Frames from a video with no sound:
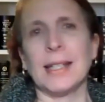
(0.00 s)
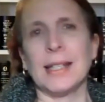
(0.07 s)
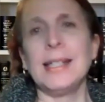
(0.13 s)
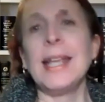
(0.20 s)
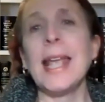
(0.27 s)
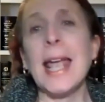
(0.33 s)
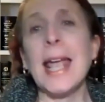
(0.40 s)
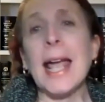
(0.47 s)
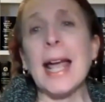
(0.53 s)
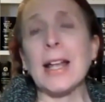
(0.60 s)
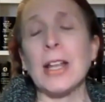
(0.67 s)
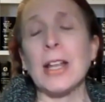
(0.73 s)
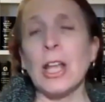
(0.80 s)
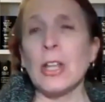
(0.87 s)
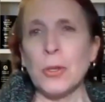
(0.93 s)

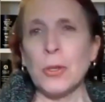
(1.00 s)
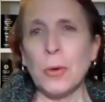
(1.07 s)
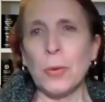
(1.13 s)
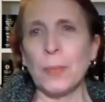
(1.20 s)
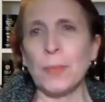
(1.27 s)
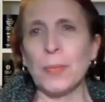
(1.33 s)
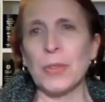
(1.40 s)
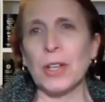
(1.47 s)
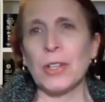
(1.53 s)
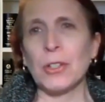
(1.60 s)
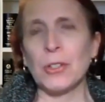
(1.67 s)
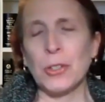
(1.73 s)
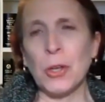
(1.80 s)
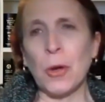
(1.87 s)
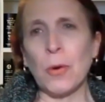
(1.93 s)
Yeah. So
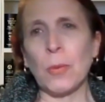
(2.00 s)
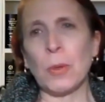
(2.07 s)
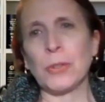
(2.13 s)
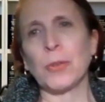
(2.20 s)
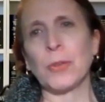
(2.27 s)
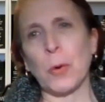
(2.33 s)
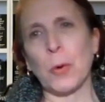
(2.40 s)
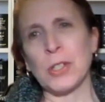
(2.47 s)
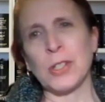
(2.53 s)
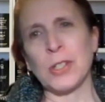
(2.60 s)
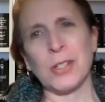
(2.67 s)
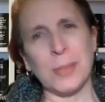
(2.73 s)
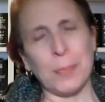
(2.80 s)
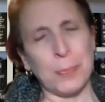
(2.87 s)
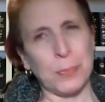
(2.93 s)
of course,
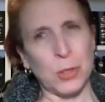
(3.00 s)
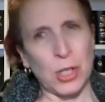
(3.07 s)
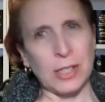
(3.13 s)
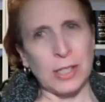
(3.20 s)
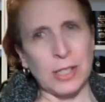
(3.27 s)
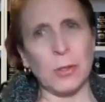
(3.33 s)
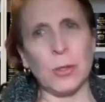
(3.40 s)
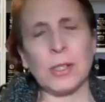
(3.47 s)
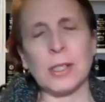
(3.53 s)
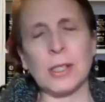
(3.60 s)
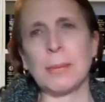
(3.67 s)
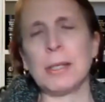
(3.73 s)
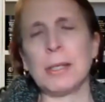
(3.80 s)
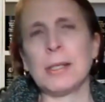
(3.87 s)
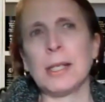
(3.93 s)
there's the chance of doing
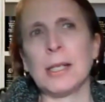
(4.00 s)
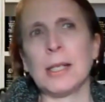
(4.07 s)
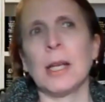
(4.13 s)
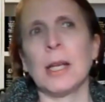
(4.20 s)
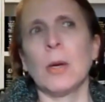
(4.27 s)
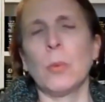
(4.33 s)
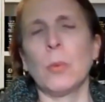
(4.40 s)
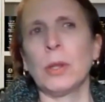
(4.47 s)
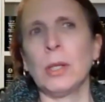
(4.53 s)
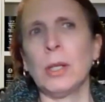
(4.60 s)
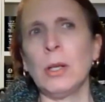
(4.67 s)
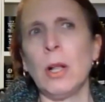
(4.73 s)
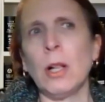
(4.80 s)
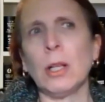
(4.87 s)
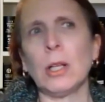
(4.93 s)
CPT.
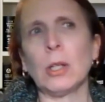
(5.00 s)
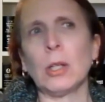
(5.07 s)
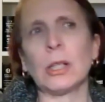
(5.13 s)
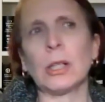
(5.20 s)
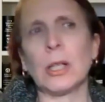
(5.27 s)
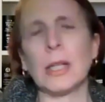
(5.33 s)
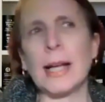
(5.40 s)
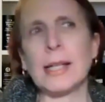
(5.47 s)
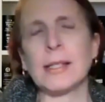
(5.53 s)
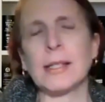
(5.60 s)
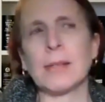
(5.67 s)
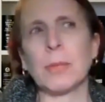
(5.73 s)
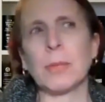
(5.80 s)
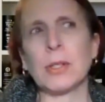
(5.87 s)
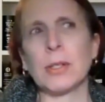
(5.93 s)
Within all our class,
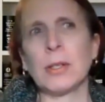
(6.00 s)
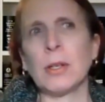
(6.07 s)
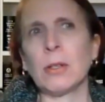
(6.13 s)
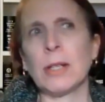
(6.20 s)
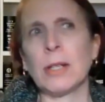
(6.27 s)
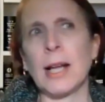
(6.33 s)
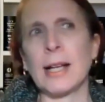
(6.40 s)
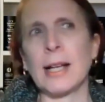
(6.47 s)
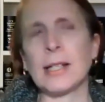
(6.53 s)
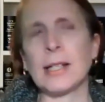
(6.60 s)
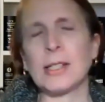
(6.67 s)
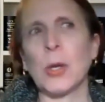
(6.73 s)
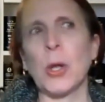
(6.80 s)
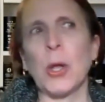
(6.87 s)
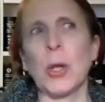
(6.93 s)
within our
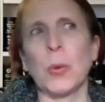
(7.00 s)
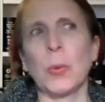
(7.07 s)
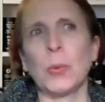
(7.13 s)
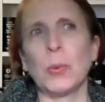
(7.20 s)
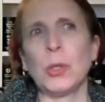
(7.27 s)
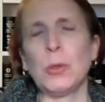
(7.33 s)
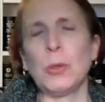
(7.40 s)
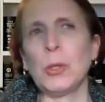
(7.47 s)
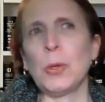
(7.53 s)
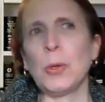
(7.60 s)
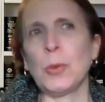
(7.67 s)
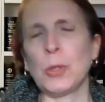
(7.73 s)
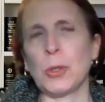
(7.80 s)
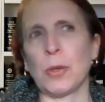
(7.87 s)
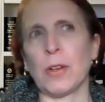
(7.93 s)
classes, you
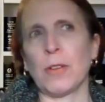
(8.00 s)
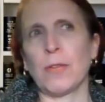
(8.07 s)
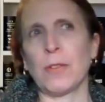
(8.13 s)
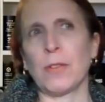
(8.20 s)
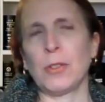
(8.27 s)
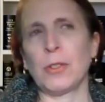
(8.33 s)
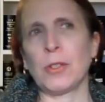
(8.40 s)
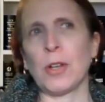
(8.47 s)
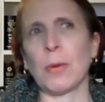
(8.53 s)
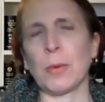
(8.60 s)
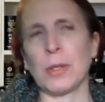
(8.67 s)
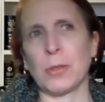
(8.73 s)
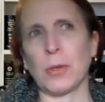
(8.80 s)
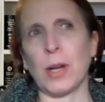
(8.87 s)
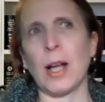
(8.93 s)
do sort of, you start
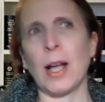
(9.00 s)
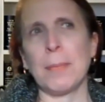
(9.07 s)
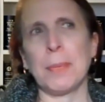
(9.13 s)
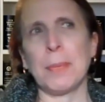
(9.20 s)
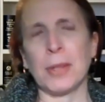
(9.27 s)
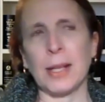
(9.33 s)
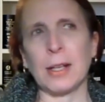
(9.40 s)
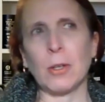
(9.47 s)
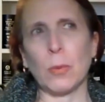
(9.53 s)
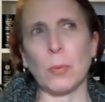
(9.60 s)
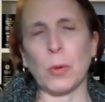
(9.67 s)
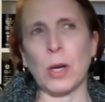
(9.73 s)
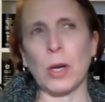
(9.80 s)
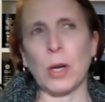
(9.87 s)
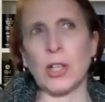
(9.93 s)
with sort of hypothetical
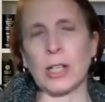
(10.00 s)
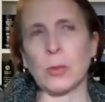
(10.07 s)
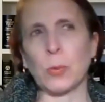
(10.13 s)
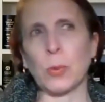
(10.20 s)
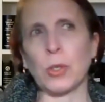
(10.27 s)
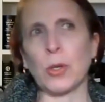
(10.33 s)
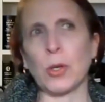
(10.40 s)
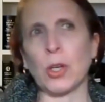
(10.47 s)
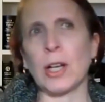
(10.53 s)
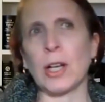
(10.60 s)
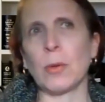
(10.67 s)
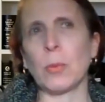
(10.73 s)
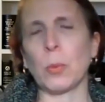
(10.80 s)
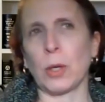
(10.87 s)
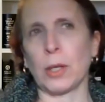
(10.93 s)
projects where you're
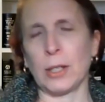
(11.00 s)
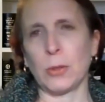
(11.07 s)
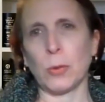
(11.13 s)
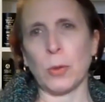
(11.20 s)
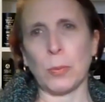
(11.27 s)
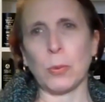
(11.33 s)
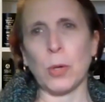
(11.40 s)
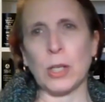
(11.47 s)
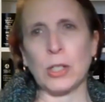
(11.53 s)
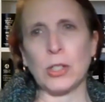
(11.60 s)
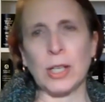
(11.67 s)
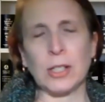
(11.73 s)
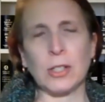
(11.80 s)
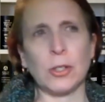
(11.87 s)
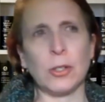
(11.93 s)
kind of working through a
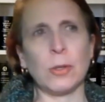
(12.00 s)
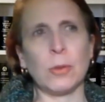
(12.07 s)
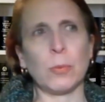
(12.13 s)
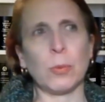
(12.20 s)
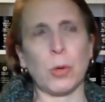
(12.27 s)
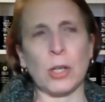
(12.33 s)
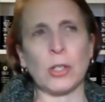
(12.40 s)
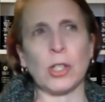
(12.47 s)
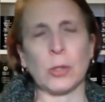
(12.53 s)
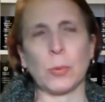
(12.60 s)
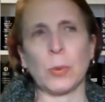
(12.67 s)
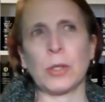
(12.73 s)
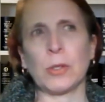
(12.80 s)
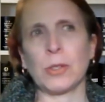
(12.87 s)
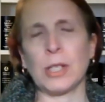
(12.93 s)
project, student projects
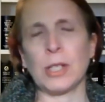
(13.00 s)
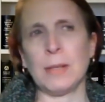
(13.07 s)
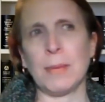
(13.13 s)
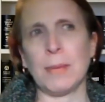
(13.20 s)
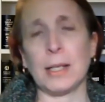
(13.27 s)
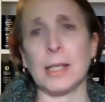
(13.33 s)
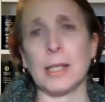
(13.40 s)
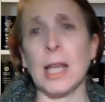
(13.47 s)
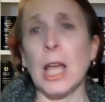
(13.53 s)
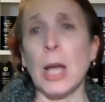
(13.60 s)
with teammates.